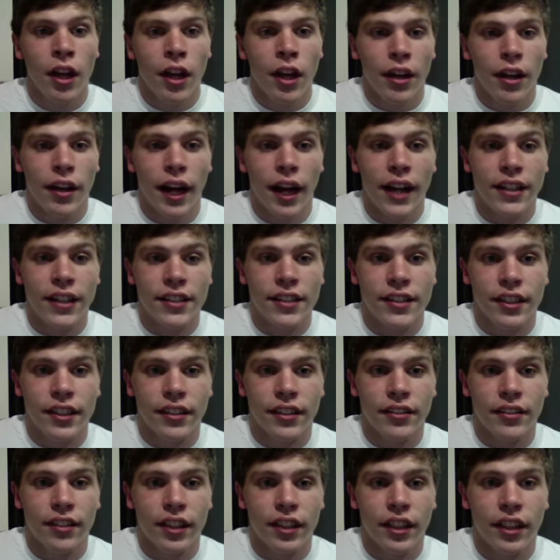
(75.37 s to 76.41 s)

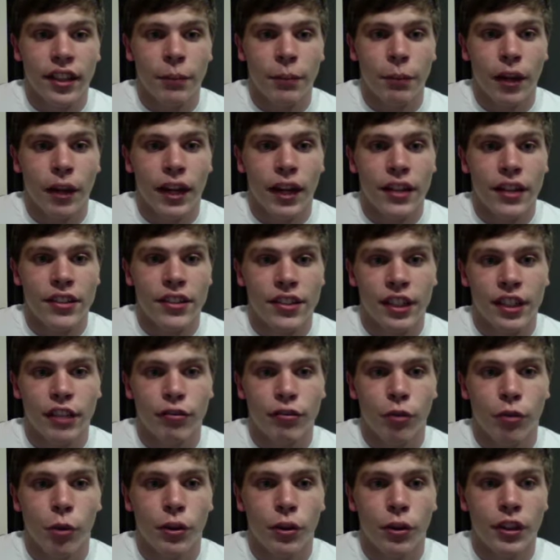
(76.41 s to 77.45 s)
960 by
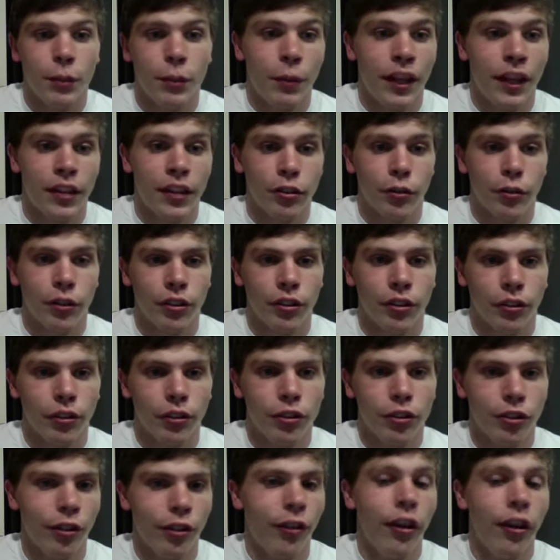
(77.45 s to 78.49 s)
640 pixel
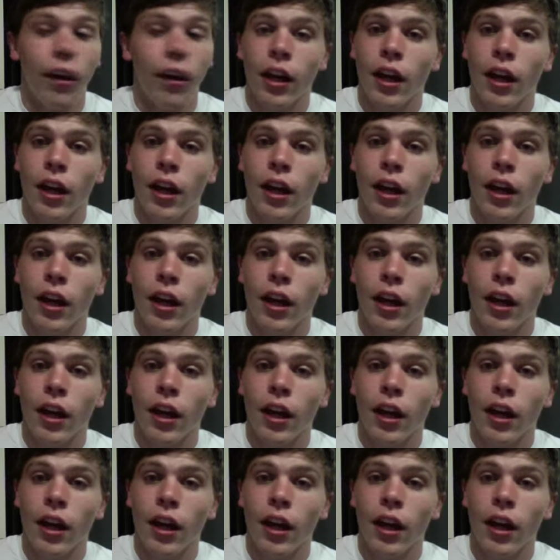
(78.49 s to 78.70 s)
resolution.